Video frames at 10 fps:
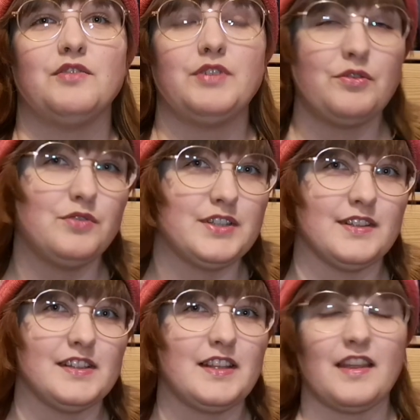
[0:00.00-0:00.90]
very
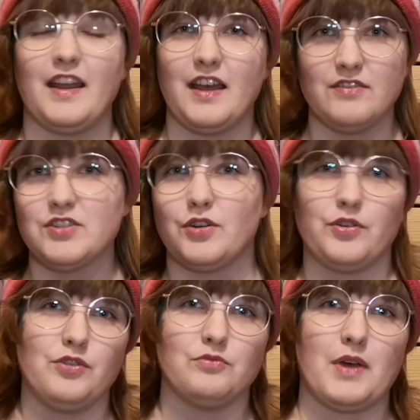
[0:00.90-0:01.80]
recently that I haven't
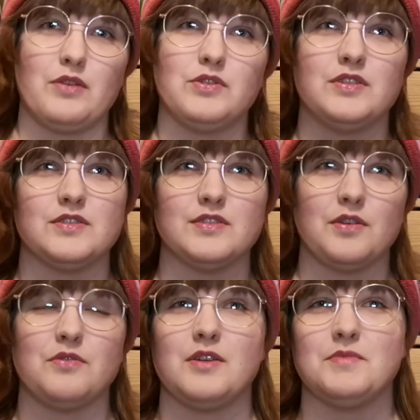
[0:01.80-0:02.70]
talked to you about,
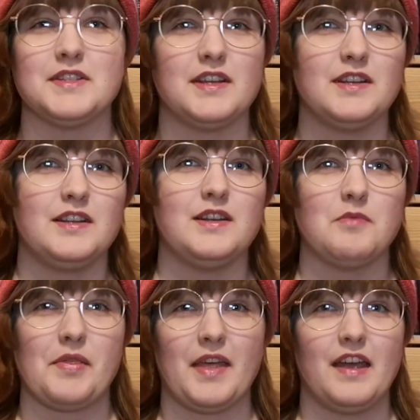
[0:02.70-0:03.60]
so I'm excited
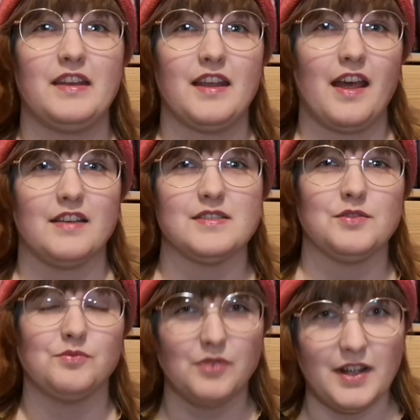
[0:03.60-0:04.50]
about that as
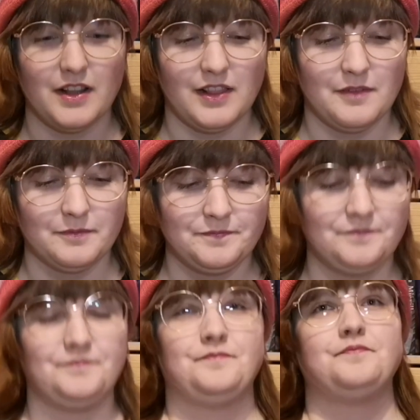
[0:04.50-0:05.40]
well.
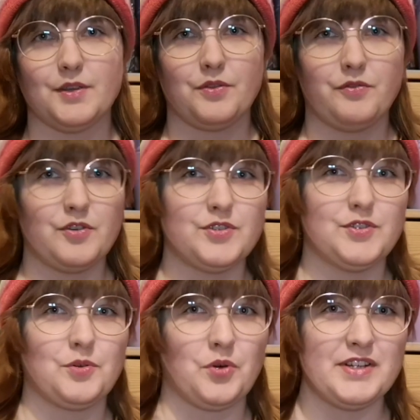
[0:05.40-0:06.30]
So the
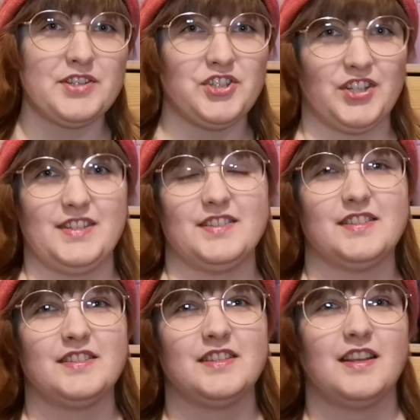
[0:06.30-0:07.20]
first question
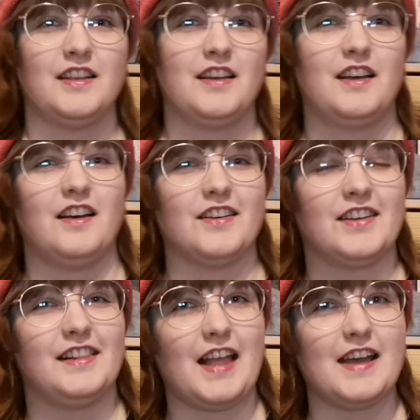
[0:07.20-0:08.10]
is, a
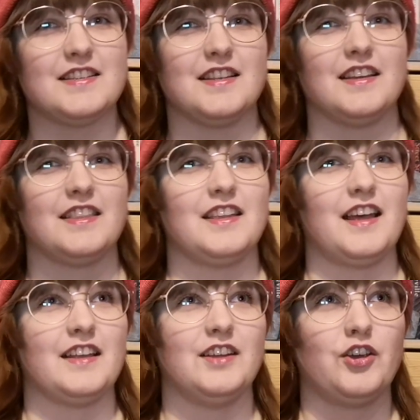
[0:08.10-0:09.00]
classic
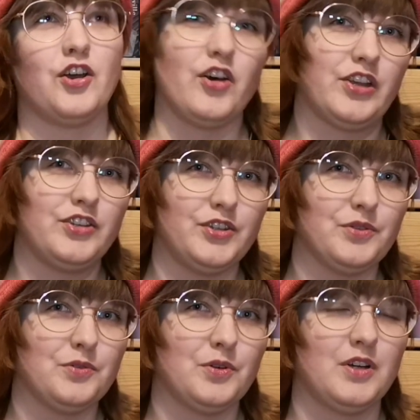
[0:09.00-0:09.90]
that got
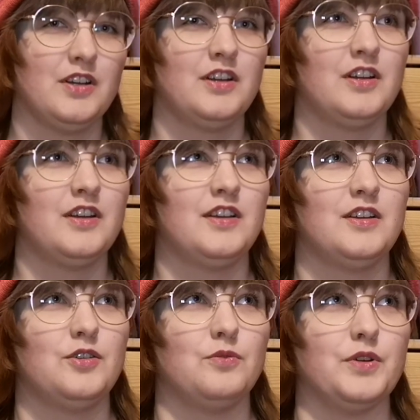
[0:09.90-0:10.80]
you
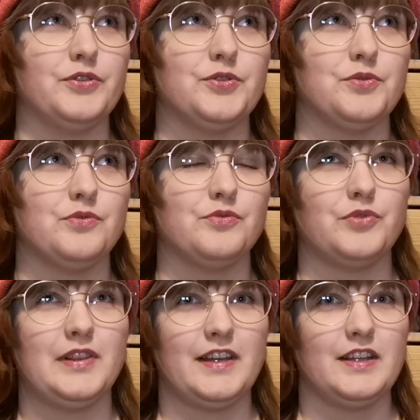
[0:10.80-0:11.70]
where you
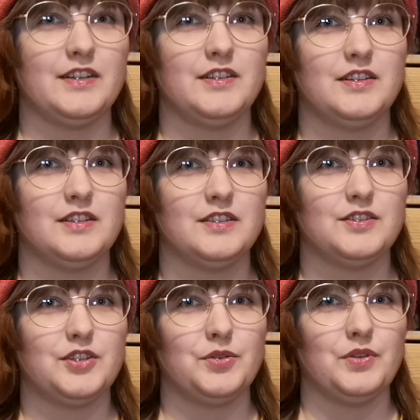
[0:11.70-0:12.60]
related
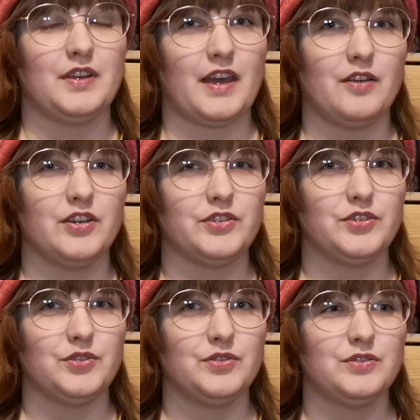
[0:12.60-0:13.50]
to the
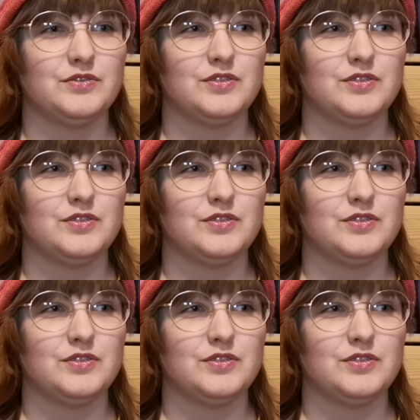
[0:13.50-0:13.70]
characters.